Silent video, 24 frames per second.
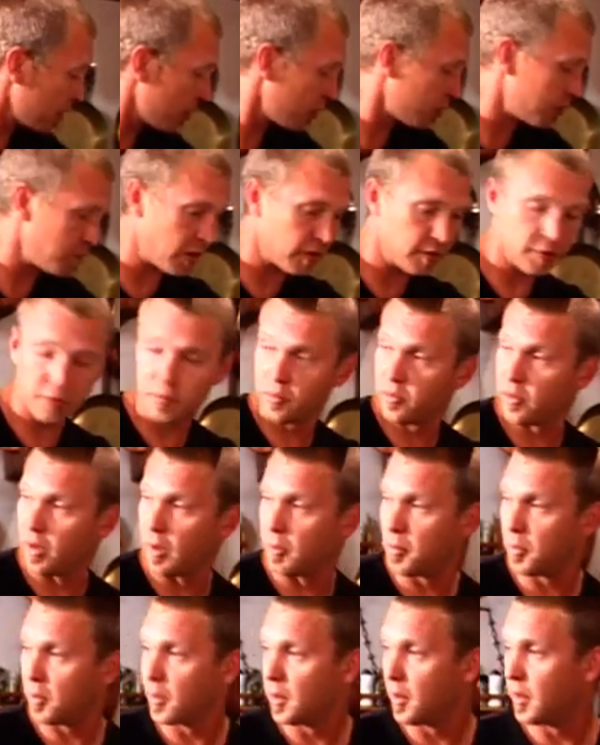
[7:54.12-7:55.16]
those mushrooms
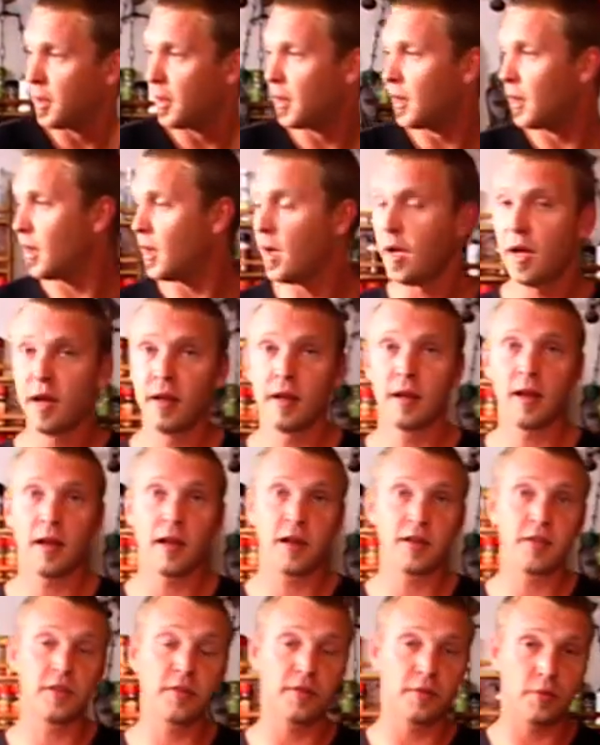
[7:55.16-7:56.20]
up. And I'm
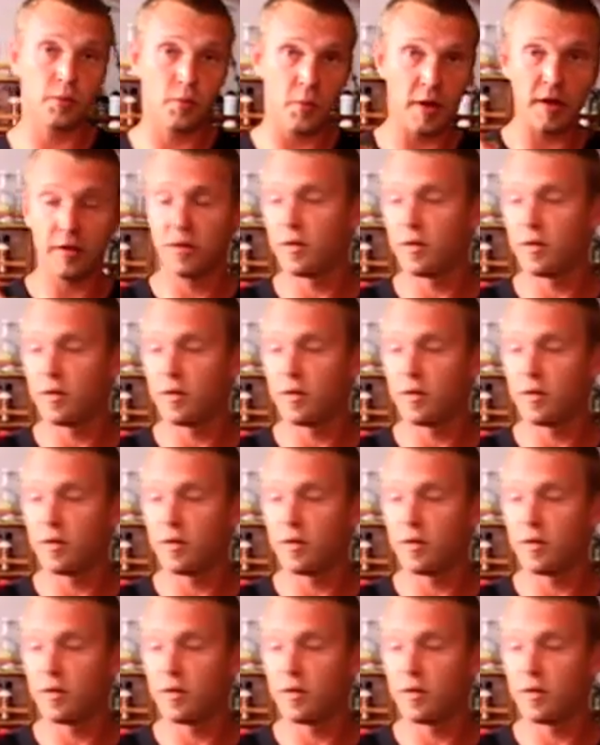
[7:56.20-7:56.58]
uh, just, wait a